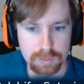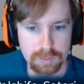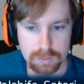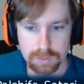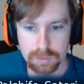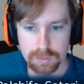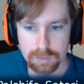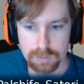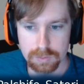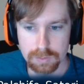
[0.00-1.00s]

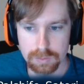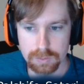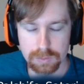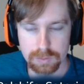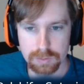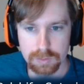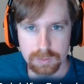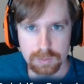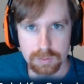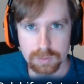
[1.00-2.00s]

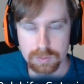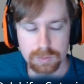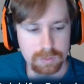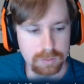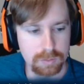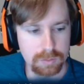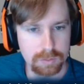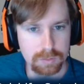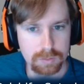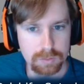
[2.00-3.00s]

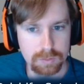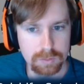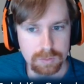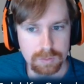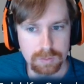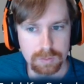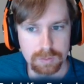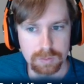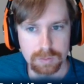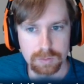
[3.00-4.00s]

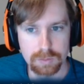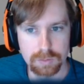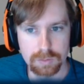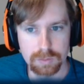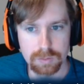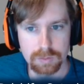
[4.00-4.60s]
(silent)